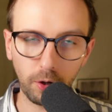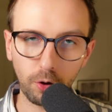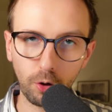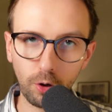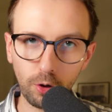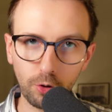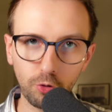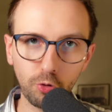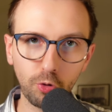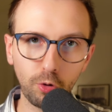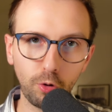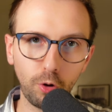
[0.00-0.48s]

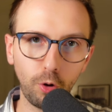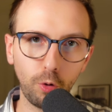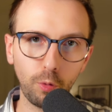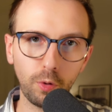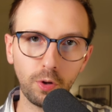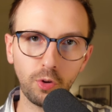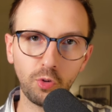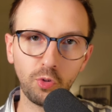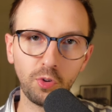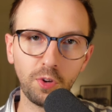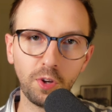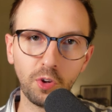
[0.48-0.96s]
also
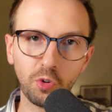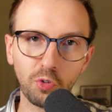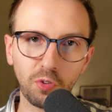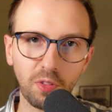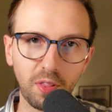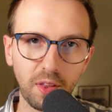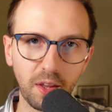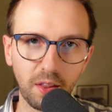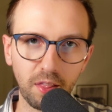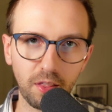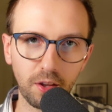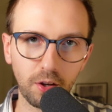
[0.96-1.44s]
notice here is
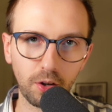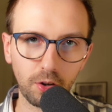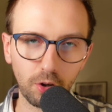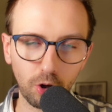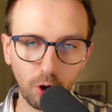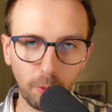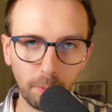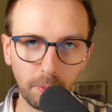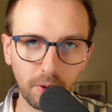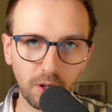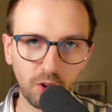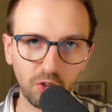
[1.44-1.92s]
that the
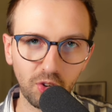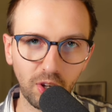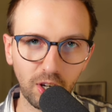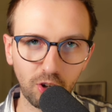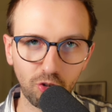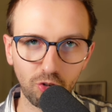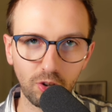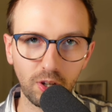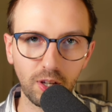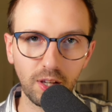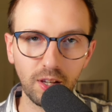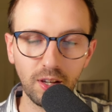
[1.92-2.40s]
company is
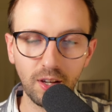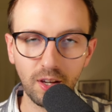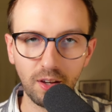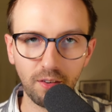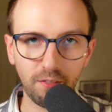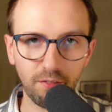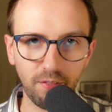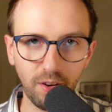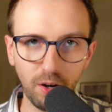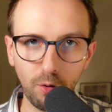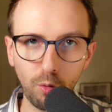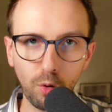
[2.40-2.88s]
actually
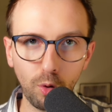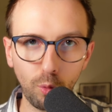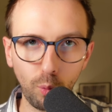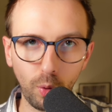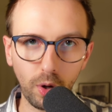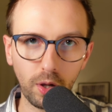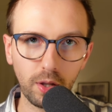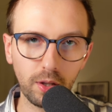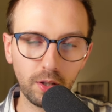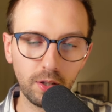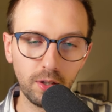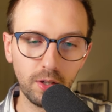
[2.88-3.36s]
very
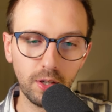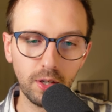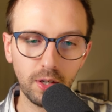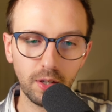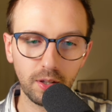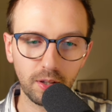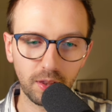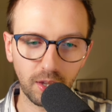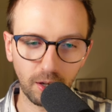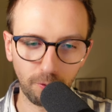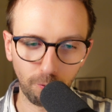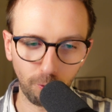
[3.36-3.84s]
well
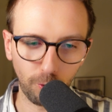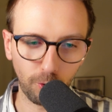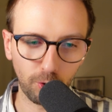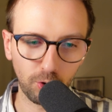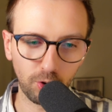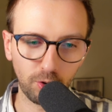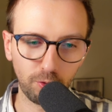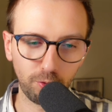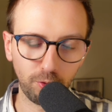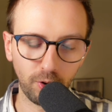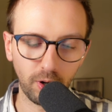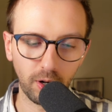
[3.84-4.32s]

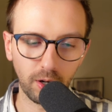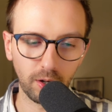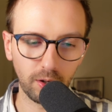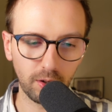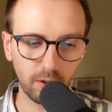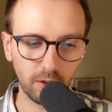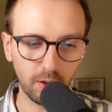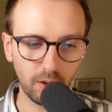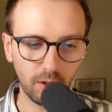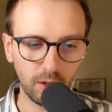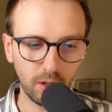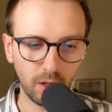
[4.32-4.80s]
diversified
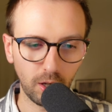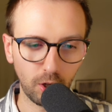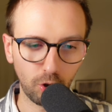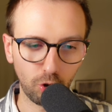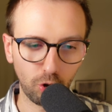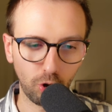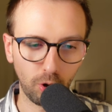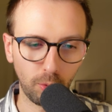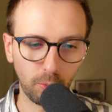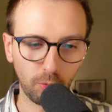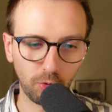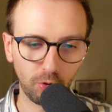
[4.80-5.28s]
in
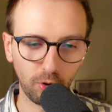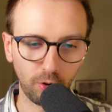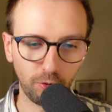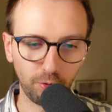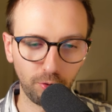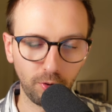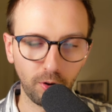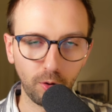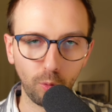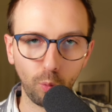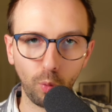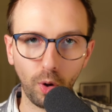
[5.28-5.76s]
terms
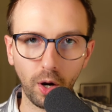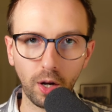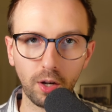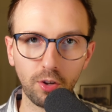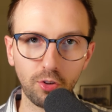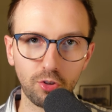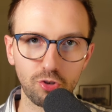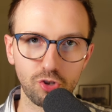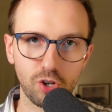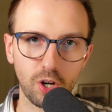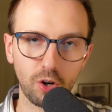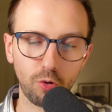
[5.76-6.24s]
of where it
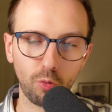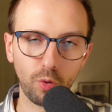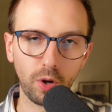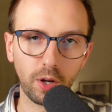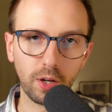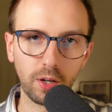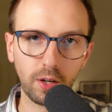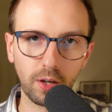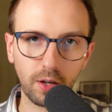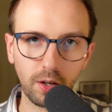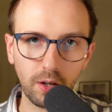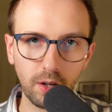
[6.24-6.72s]
is
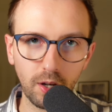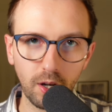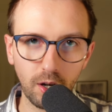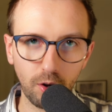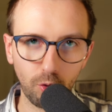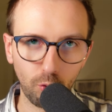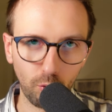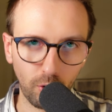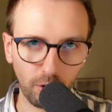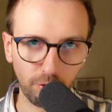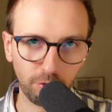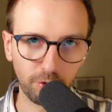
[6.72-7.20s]
generating
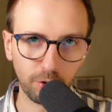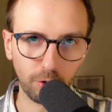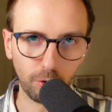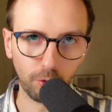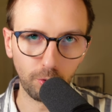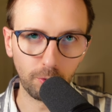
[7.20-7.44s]
revenue.